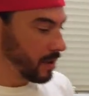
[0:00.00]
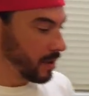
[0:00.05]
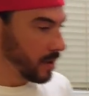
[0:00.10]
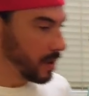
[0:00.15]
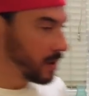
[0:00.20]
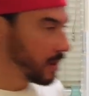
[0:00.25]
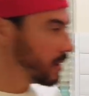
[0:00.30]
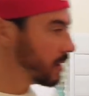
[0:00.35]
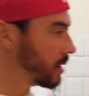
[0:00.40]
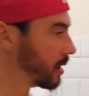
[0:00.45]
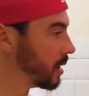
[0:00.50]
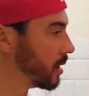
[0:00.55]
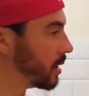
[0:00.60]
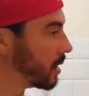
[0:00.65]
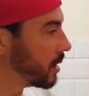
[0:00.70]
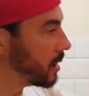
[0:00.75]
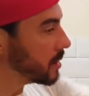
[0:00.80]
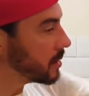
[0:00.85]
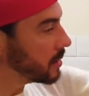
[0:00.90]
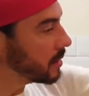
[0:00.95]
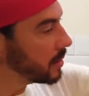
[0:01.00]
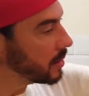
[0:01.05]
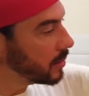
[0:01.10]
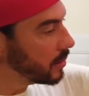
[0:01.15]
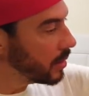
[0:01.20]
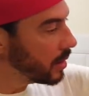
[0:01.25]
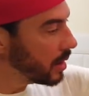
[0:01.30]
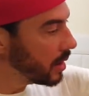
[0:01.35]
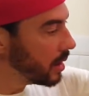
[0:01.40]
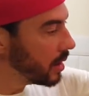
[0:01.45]
Get this little
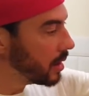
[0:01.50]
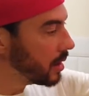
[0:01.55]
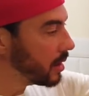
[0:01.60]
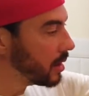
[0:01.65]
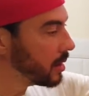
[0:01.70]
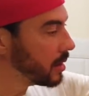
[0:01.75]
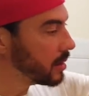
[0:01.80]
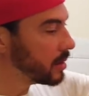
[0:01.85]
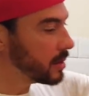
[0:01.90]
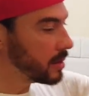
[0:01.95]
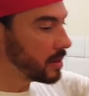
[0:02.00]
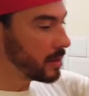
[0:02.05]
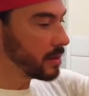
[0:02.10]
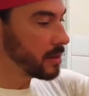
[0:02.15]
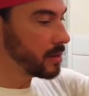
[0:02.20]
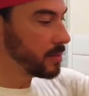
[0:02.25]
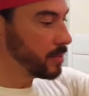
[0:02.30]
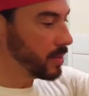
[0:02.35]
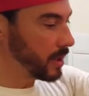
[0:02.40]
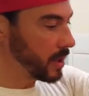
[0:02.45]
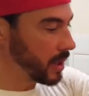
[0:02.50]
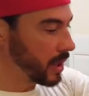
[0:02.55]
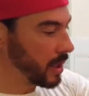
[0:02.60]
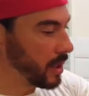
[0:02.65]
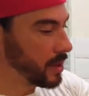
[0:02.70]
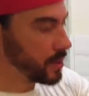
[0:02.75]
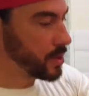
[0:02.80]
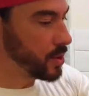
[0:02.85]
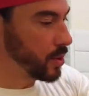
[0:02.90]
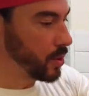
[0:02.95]

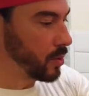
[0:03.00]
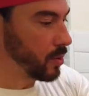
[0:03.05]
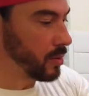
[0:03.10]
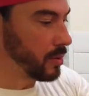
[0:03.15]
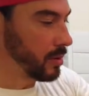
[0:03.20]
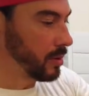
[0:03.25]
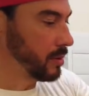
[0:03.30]
spaghetti tool.